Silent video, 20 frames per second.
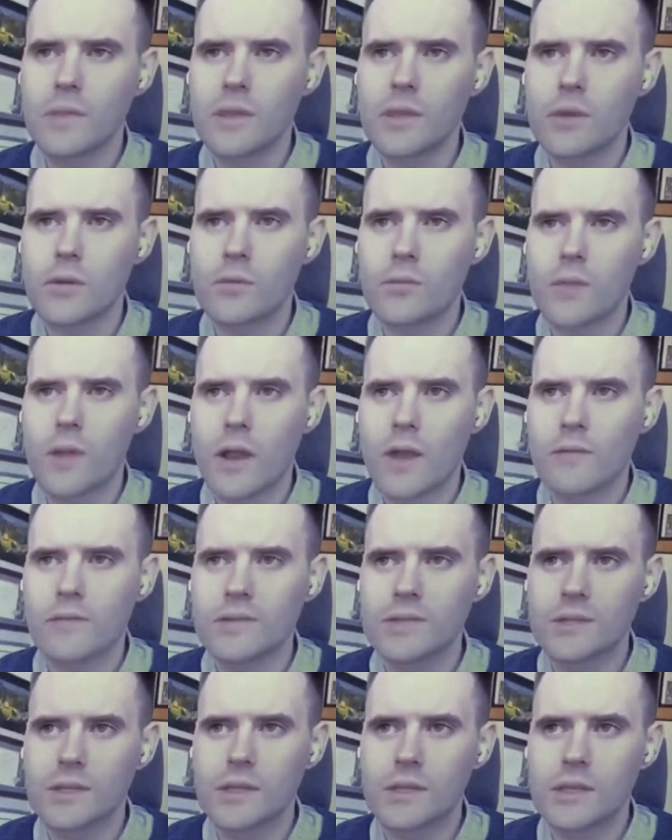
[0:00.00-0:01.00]
you know,
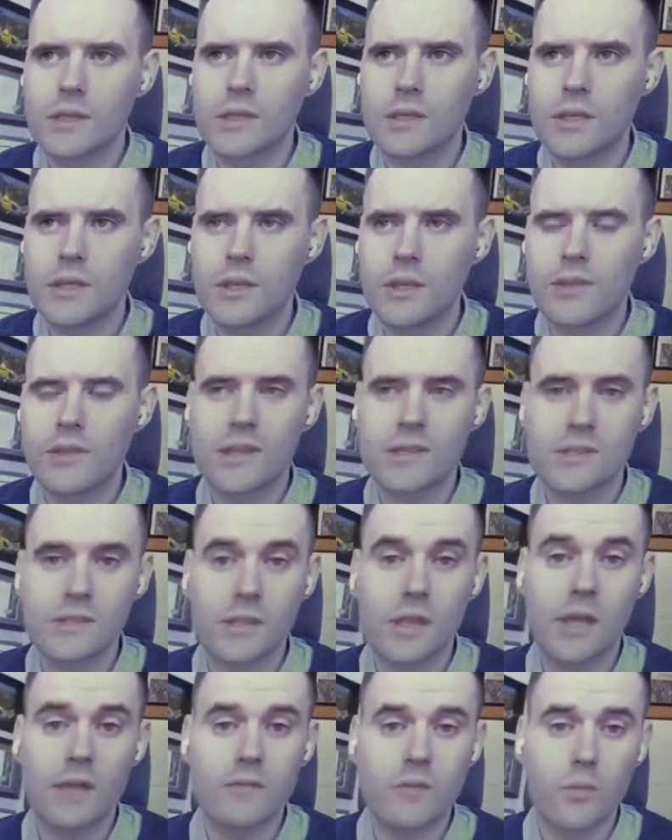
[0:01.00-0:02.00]
obviously a year that has a
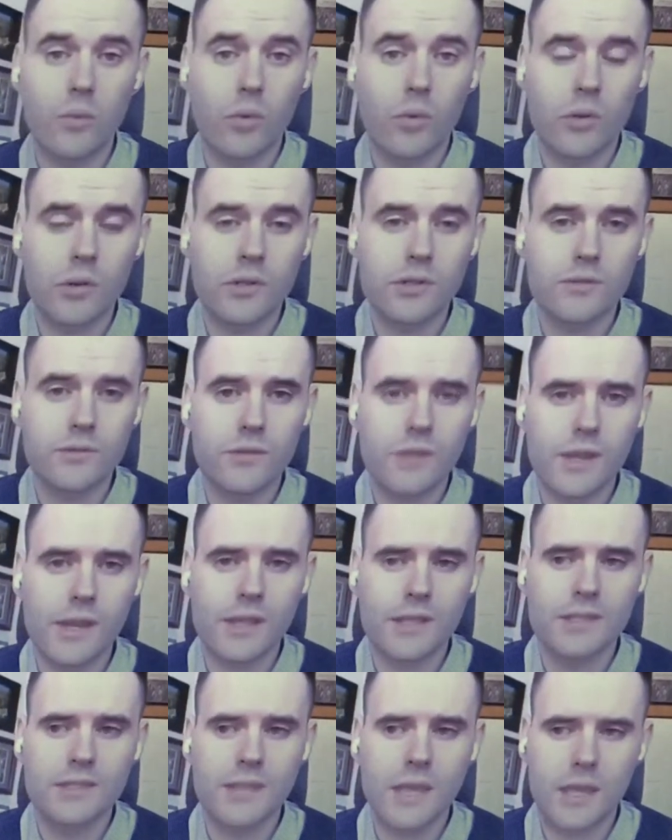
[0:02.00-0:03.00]
lot of importance for the
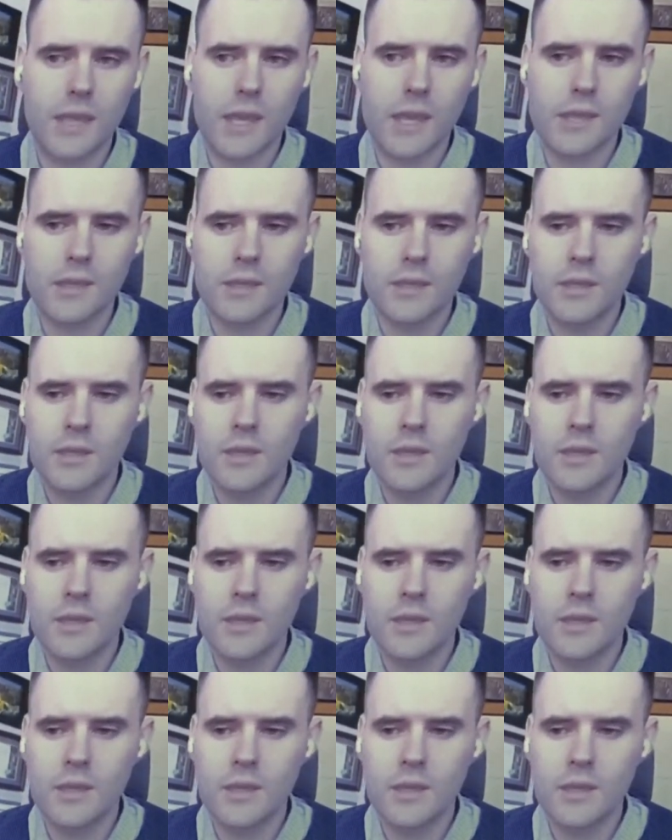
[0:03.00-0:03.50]
next decade.